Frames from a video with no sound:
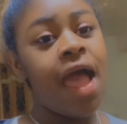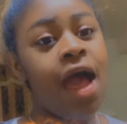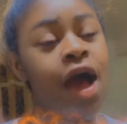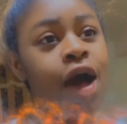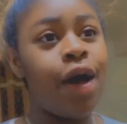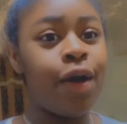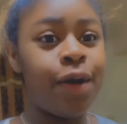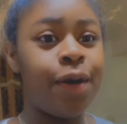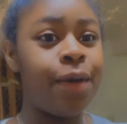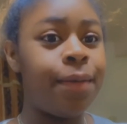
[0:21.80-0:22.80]

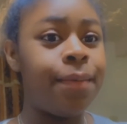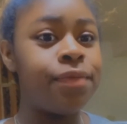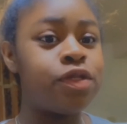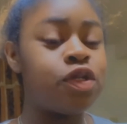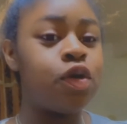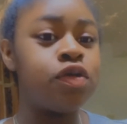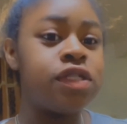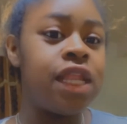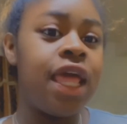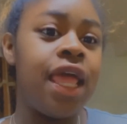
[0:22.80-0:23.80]
um so
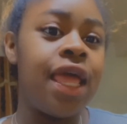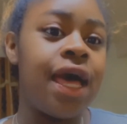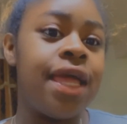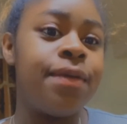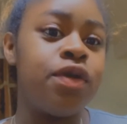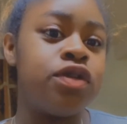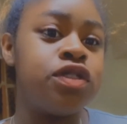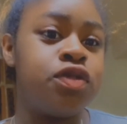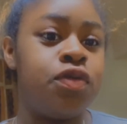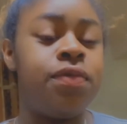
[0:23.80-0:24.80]
today i am going
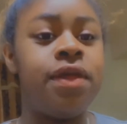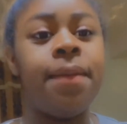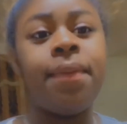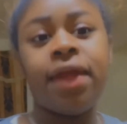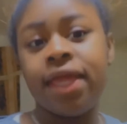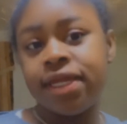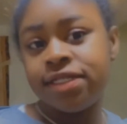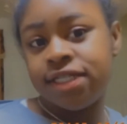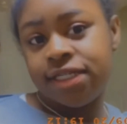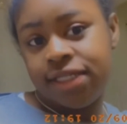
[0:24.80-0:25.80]
to be pranking
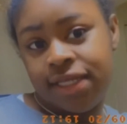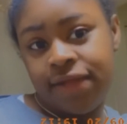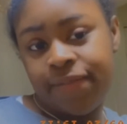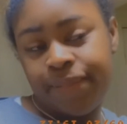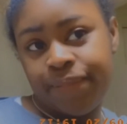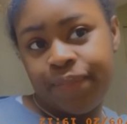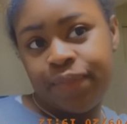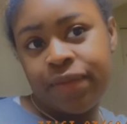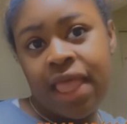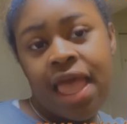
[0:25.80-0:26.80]
jt
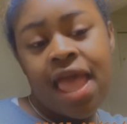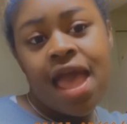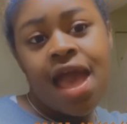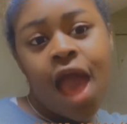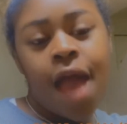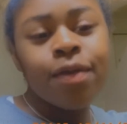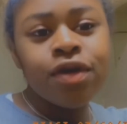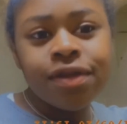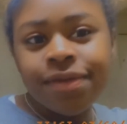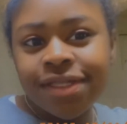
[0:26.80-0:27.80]
i'm going to
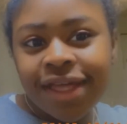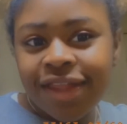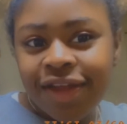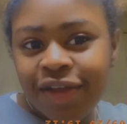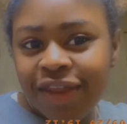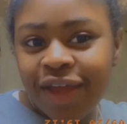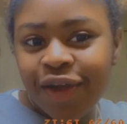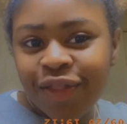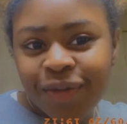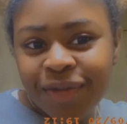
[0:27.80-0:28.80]
be telling her that her
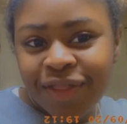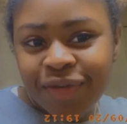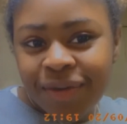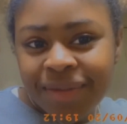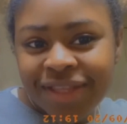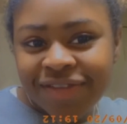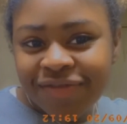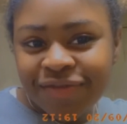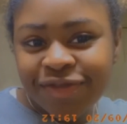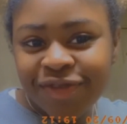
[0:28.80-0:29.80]
little brother went missing from
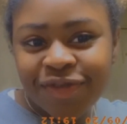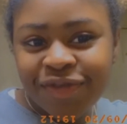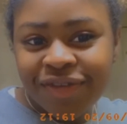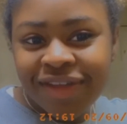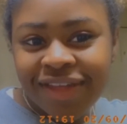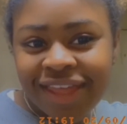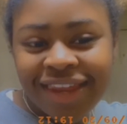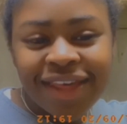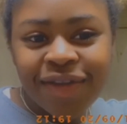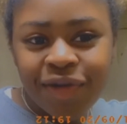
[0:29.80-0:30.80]
school and i
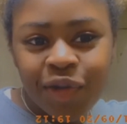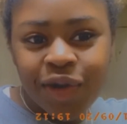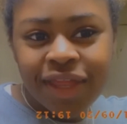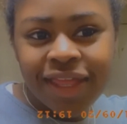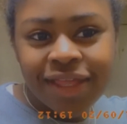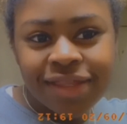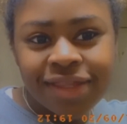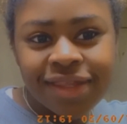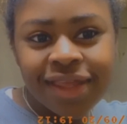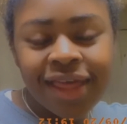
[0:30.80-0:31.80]
don't know where he is
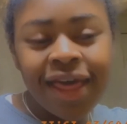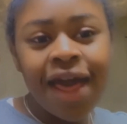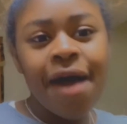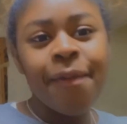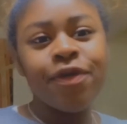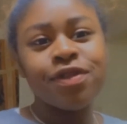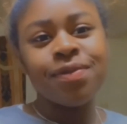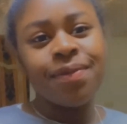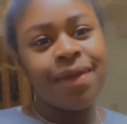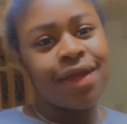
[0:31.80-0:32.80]
I'm supposed to be
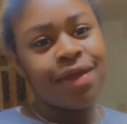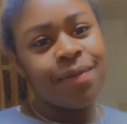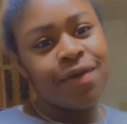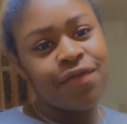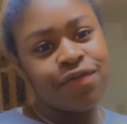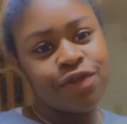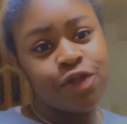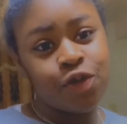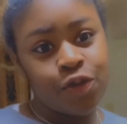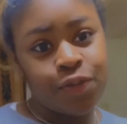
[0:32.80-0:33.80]
picking him up from
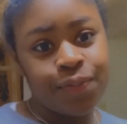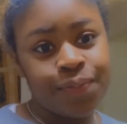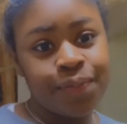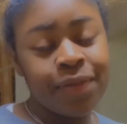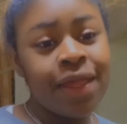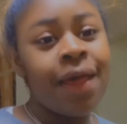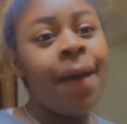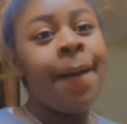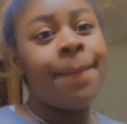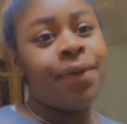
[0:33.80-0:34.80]
school
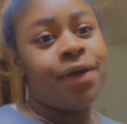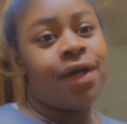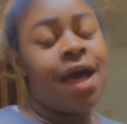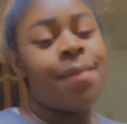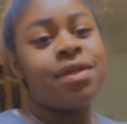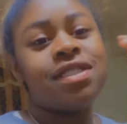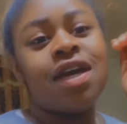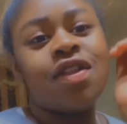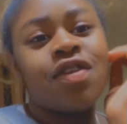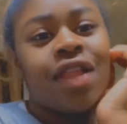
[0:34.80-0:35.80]
but I'm going to tell
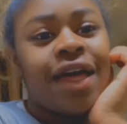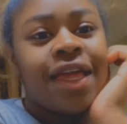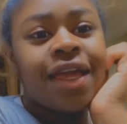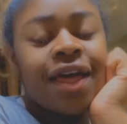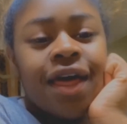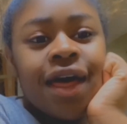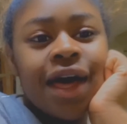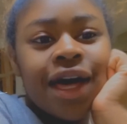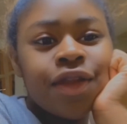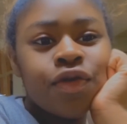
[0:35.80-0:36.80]
her, like,
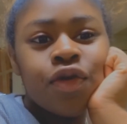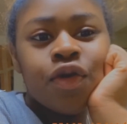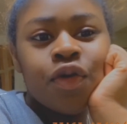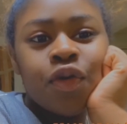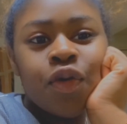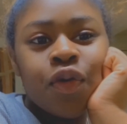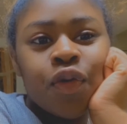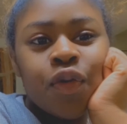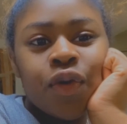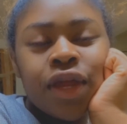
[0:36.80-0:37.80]
I don't know
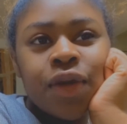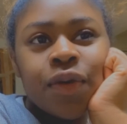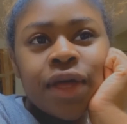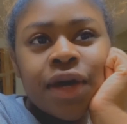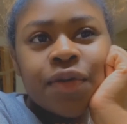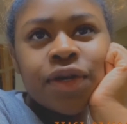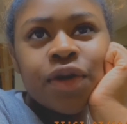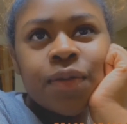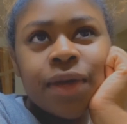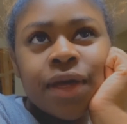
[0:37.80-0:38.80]
where he went. I went to go
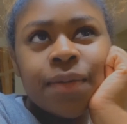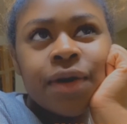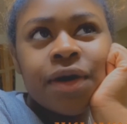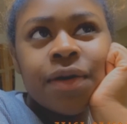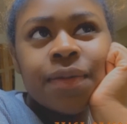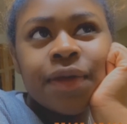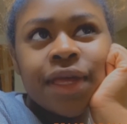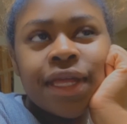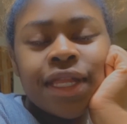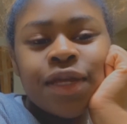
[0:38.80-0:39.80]
pick him up
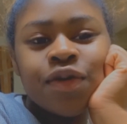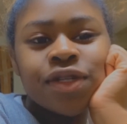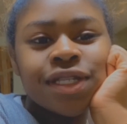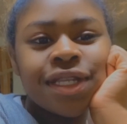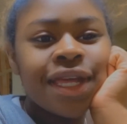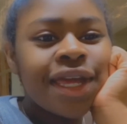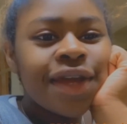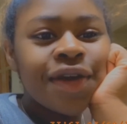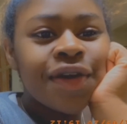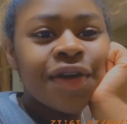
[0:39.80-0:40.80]
and he wasn't
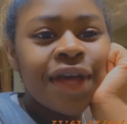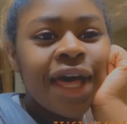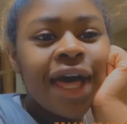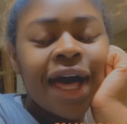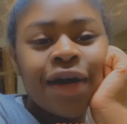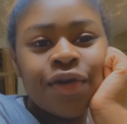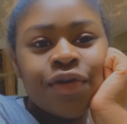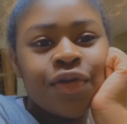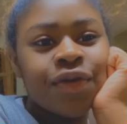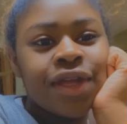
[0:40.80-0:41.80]
there. I don't know
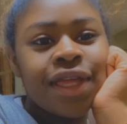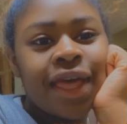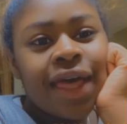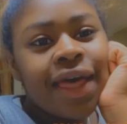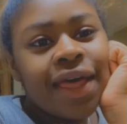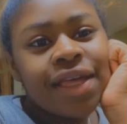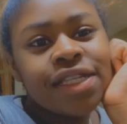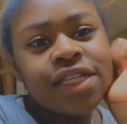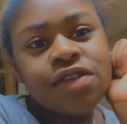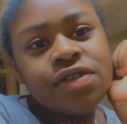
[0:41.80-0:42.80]
where he at. His
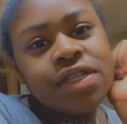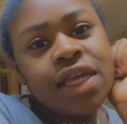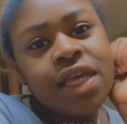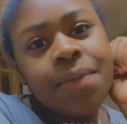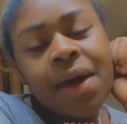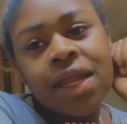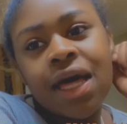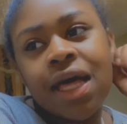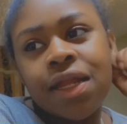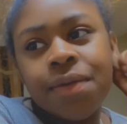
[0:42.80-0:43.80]
teacher said he might have
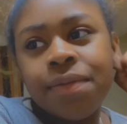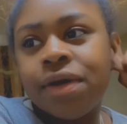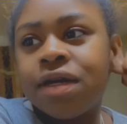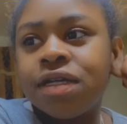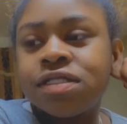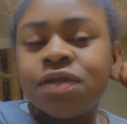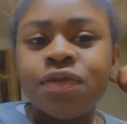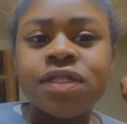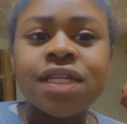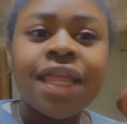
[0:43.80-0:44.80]
gotten the bus and went
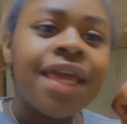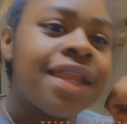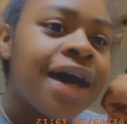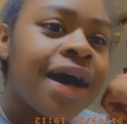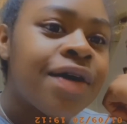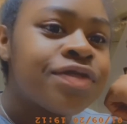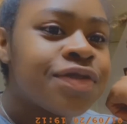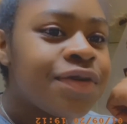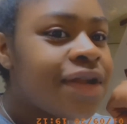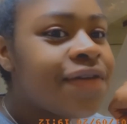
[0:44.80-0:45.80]
to Nana's house or
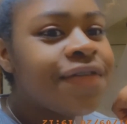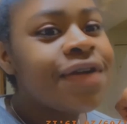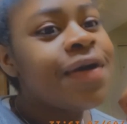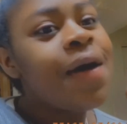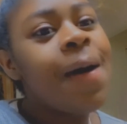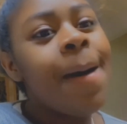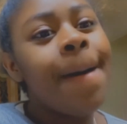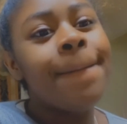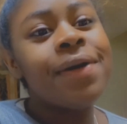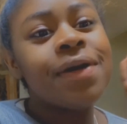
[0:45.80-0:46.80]
whatever. But